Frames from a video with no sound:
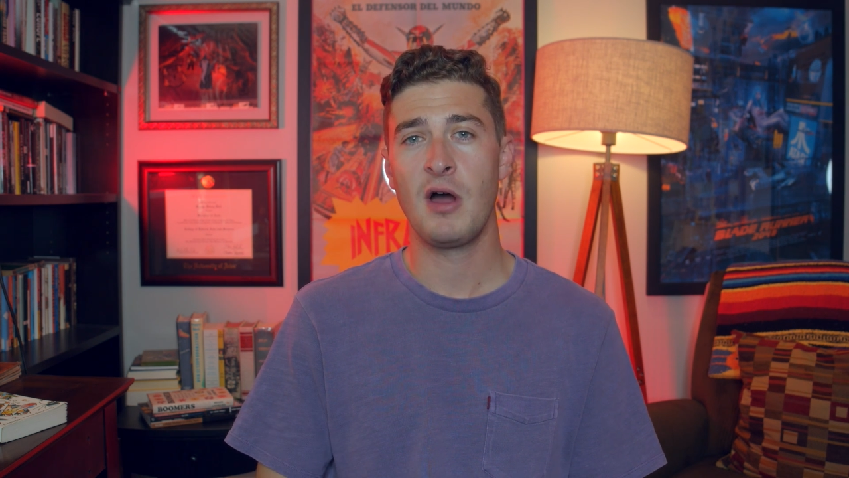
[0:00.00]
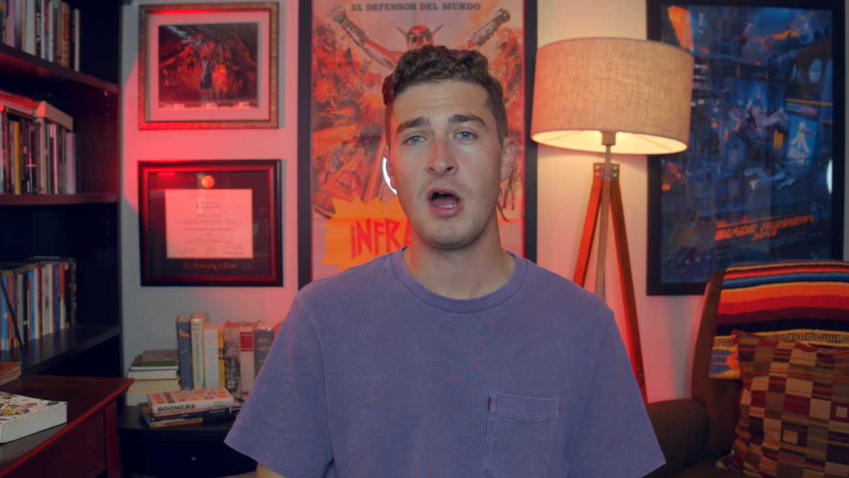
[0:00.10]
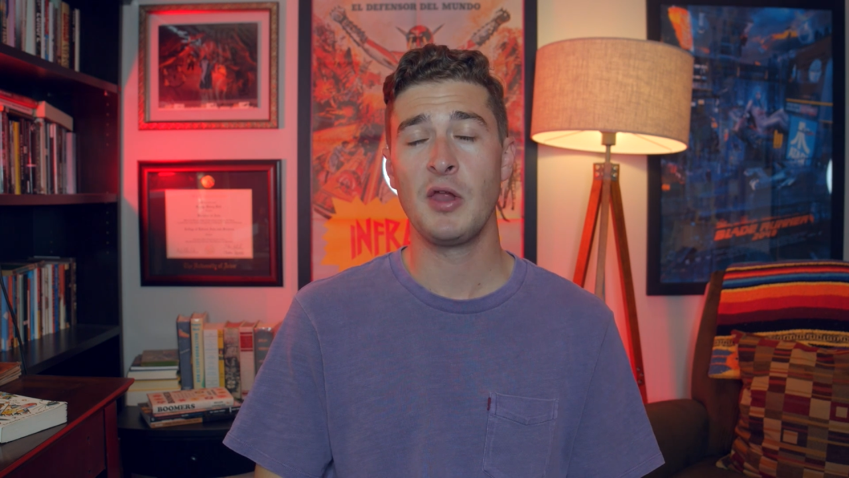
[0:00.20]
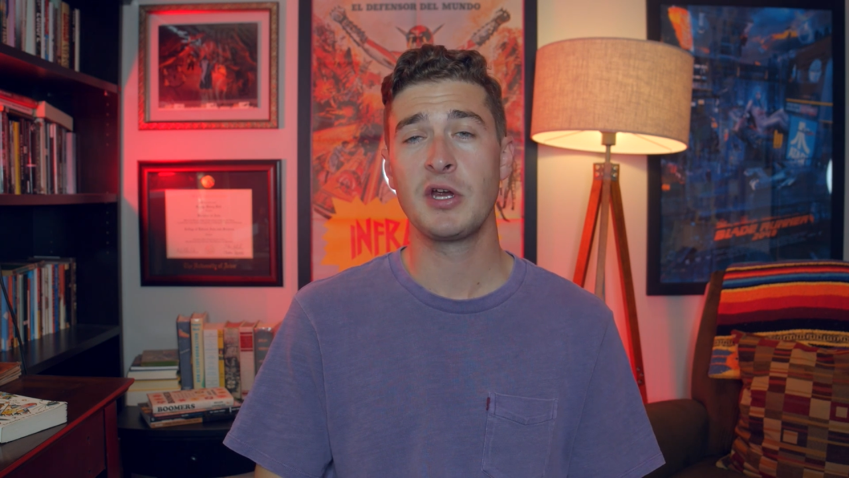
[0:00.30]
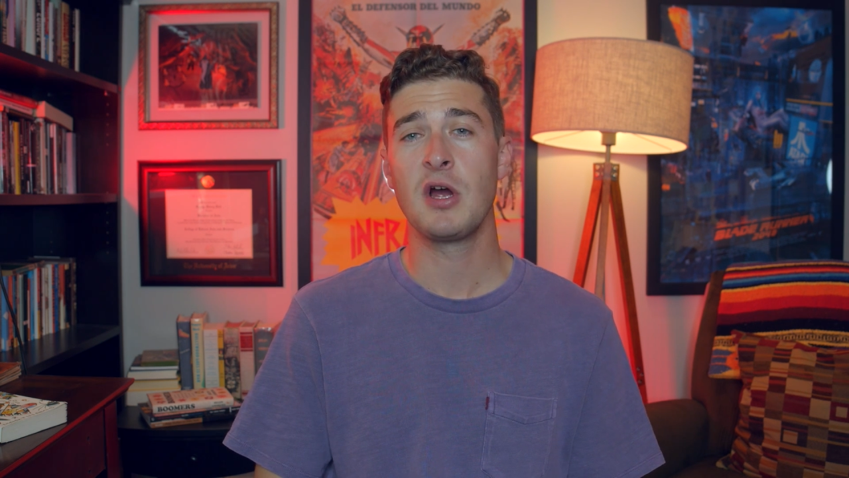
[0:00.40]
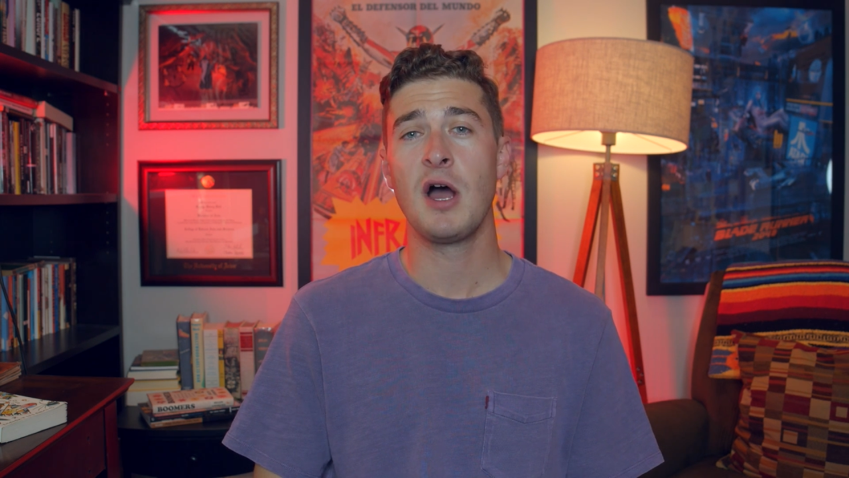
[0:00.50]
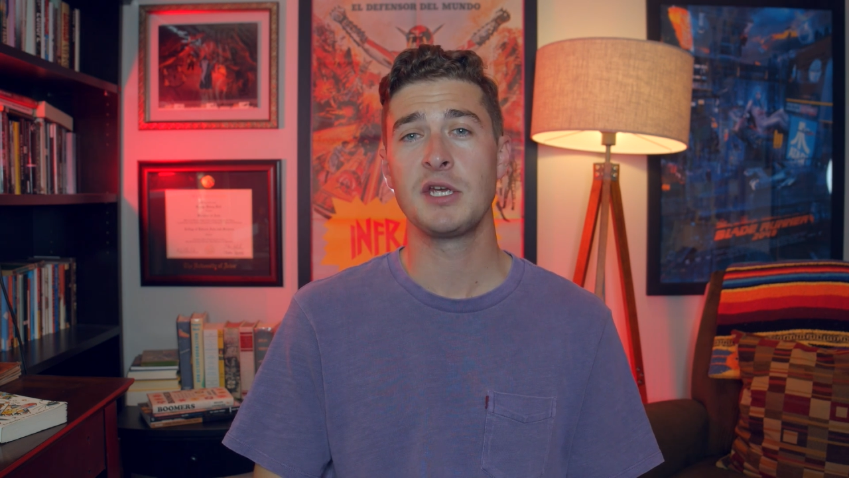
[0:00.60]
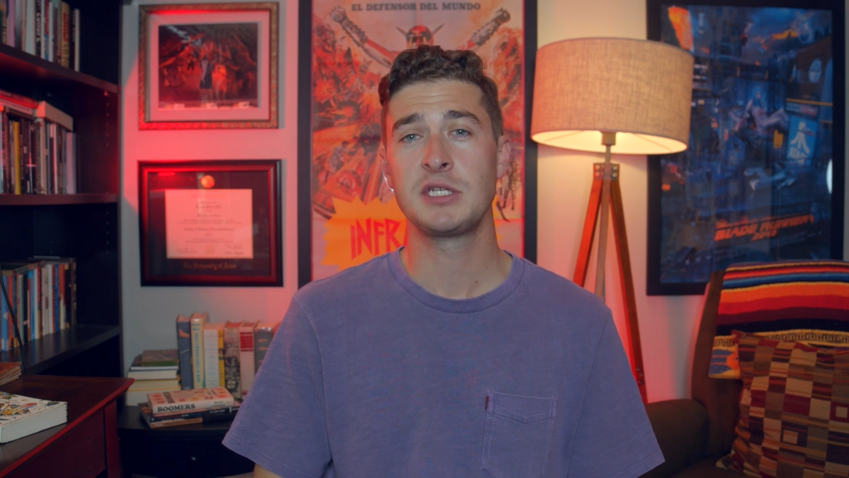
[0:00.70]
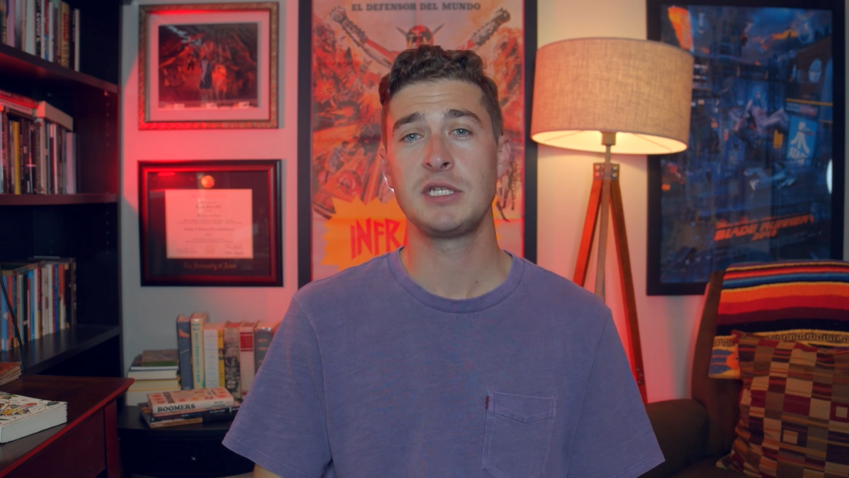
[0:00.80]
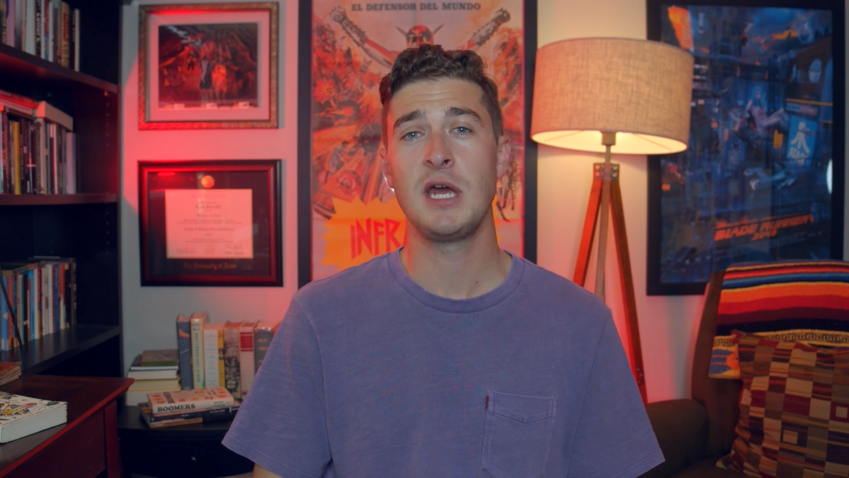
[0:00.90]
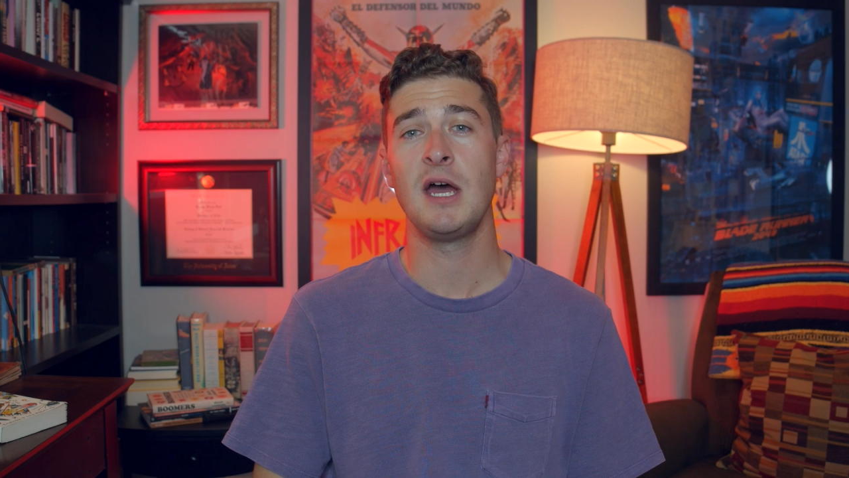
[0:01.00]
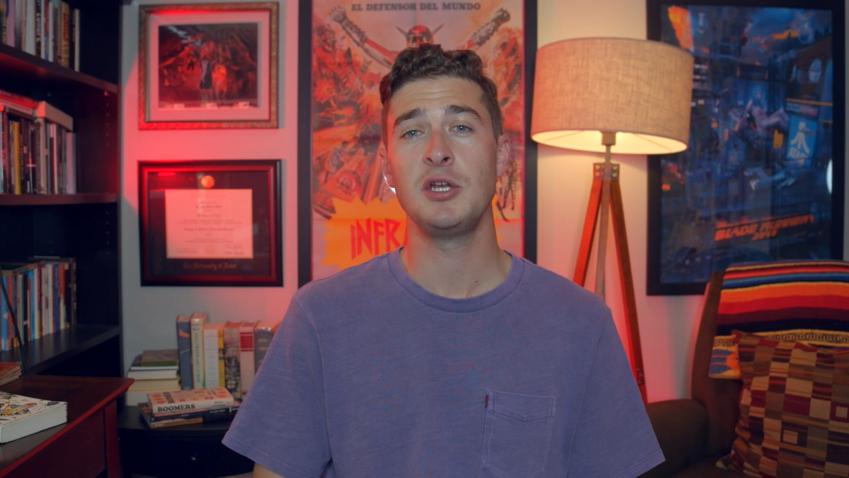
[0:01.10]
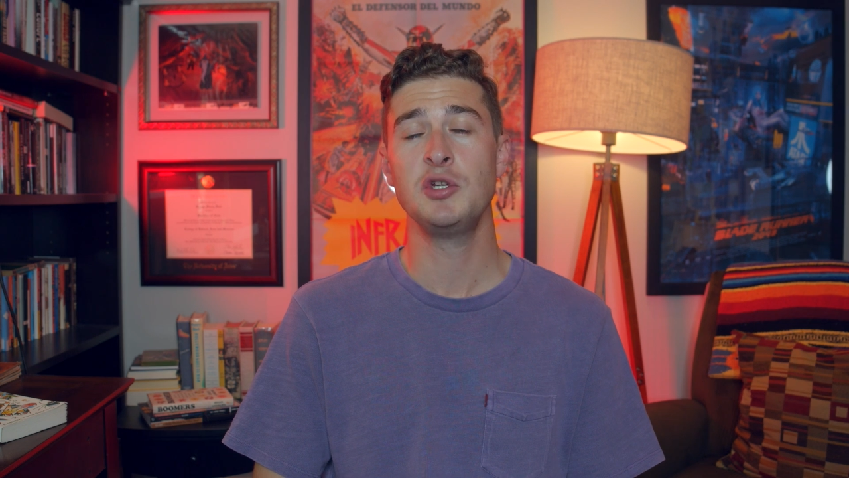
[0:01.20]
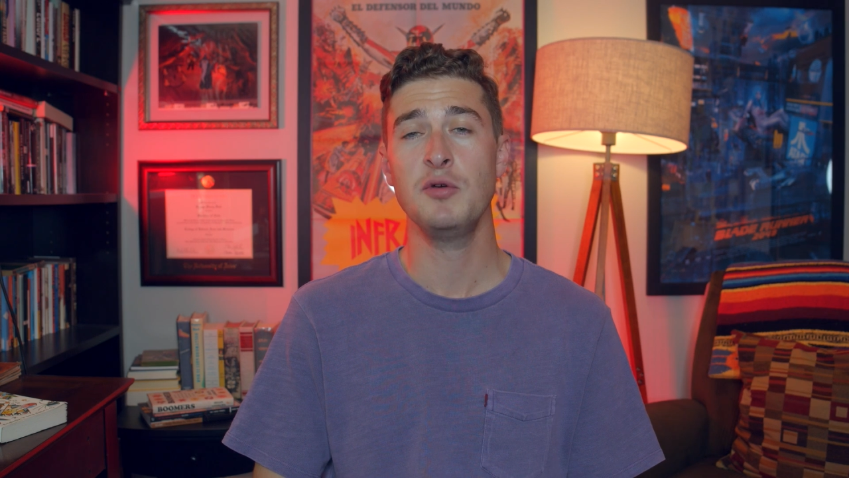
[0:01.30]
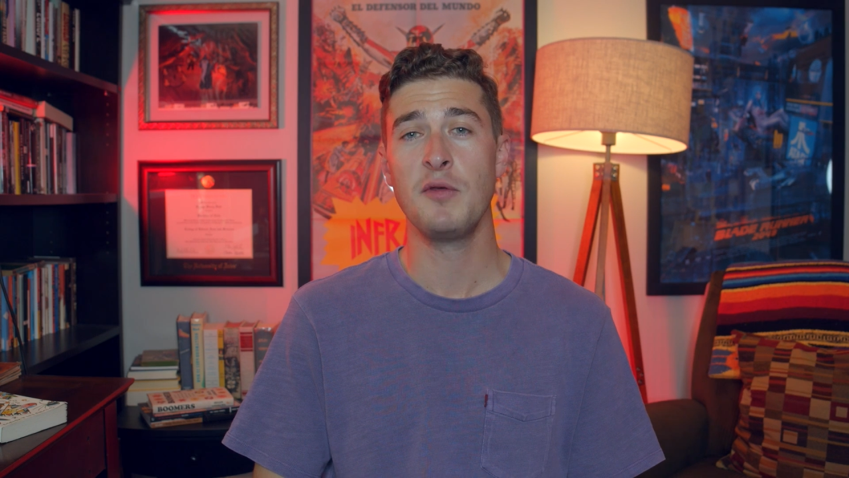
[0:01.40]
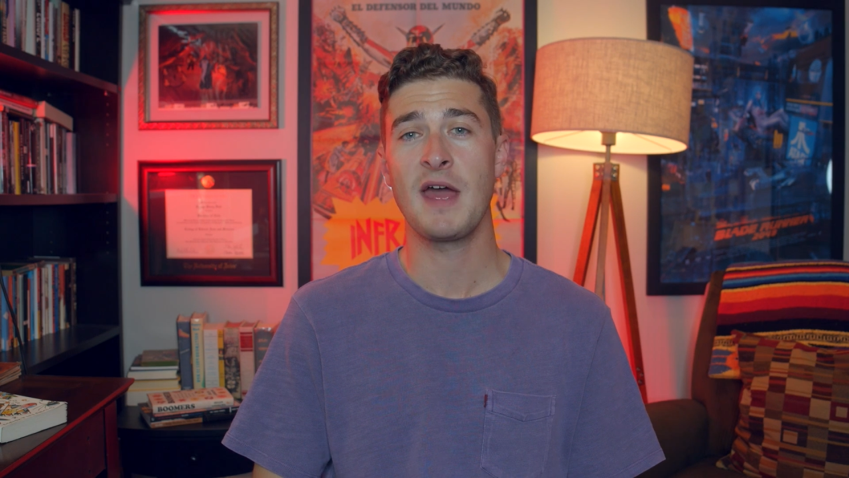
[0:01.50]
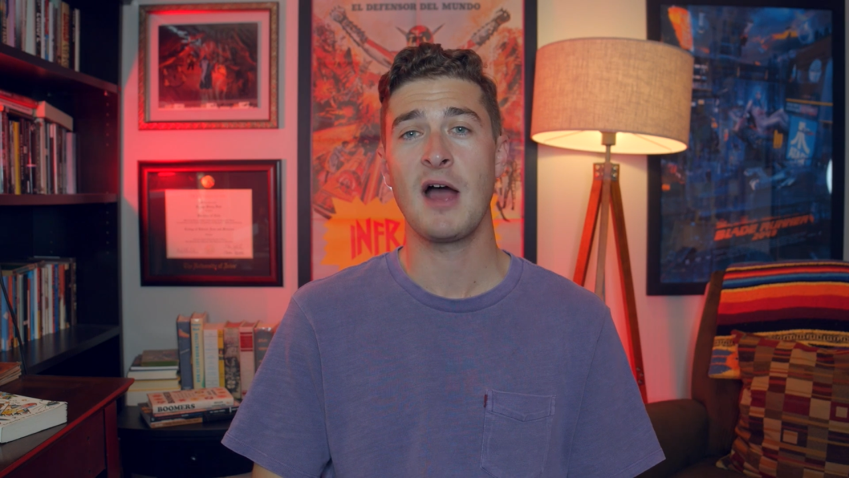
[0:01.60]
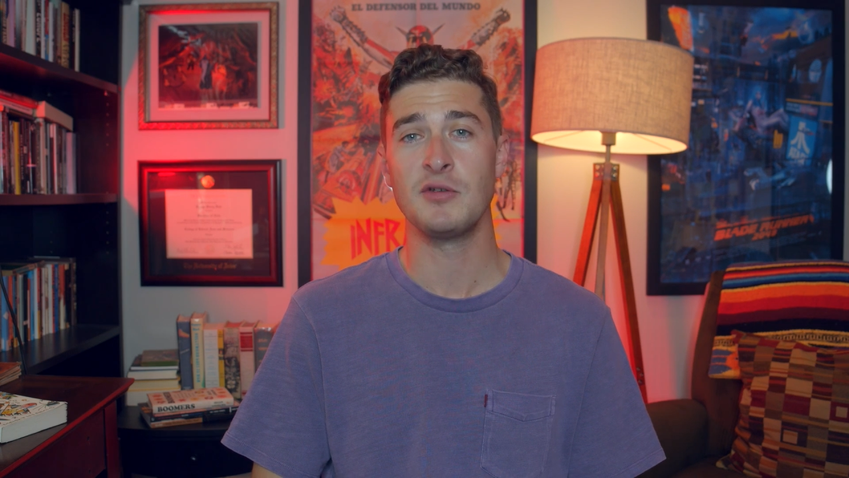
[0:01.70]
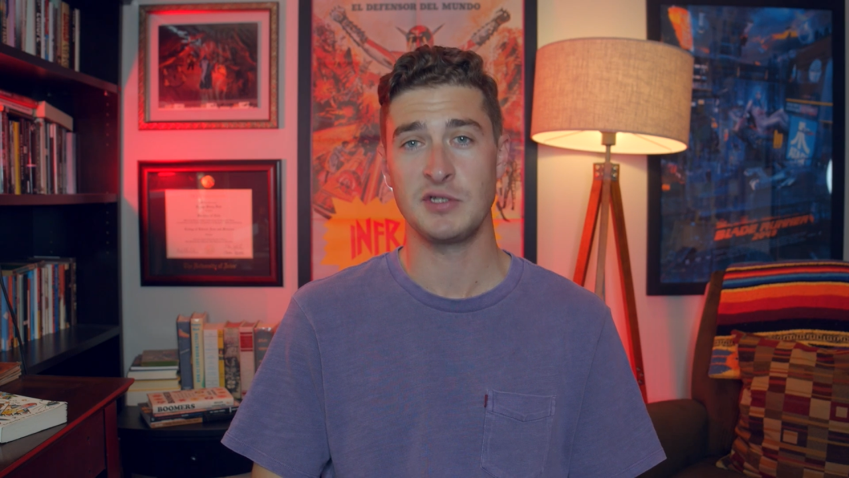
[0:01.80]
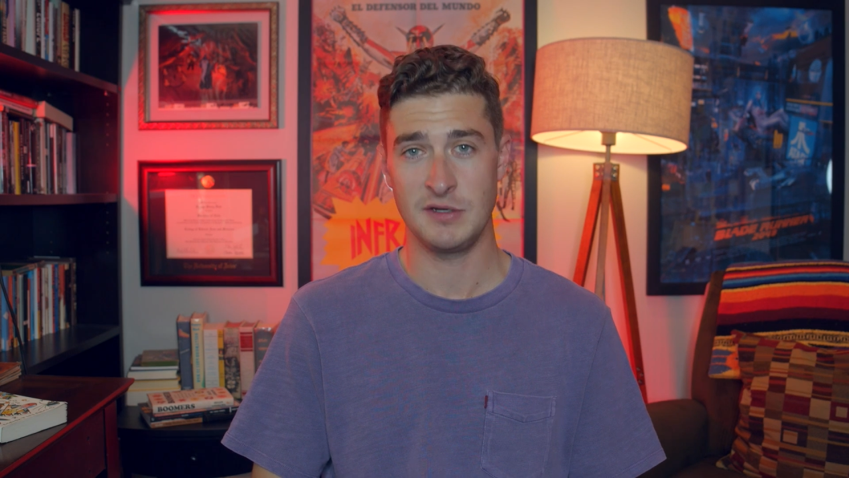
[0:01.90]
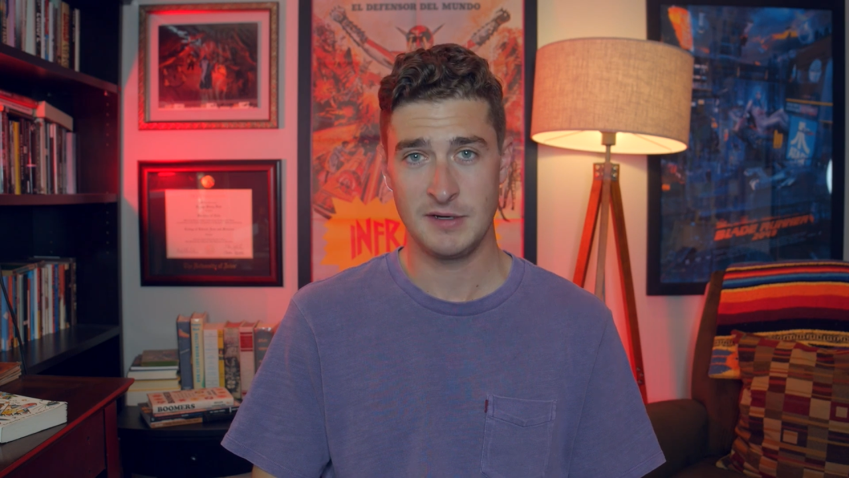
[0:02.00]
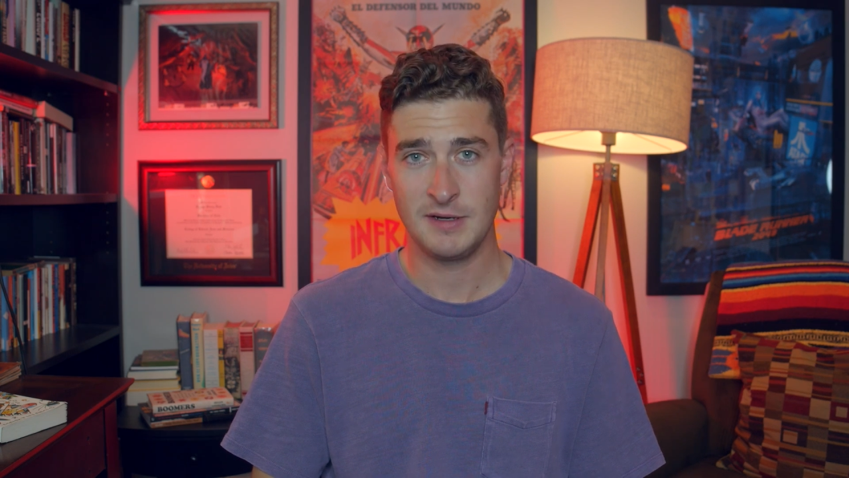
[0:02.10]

Holocaust uh, 2000.